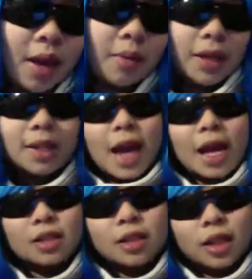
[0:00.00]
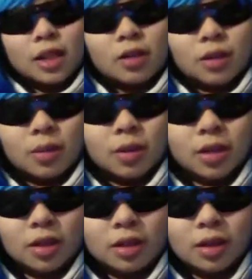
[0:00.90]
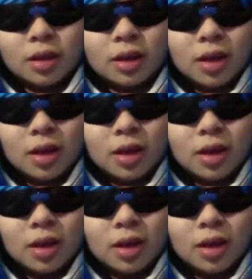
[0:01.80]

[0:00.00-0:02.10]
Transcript: because I actually like doing commissions.